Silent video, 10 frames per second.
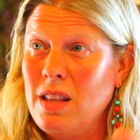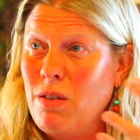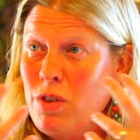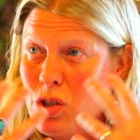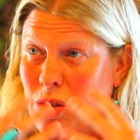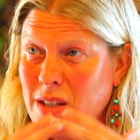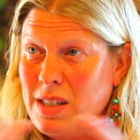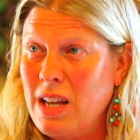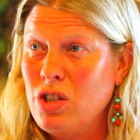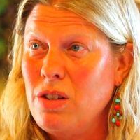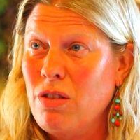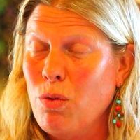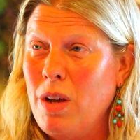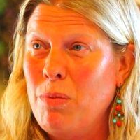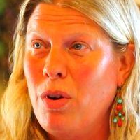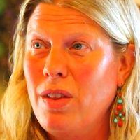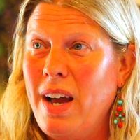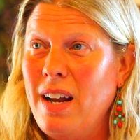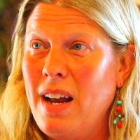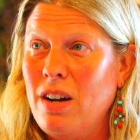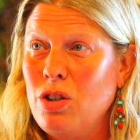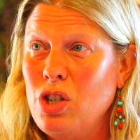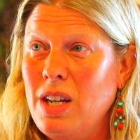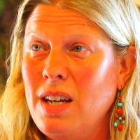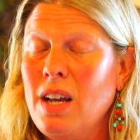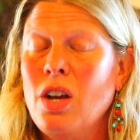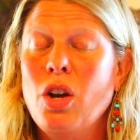on the visualization of the rainbow light energy.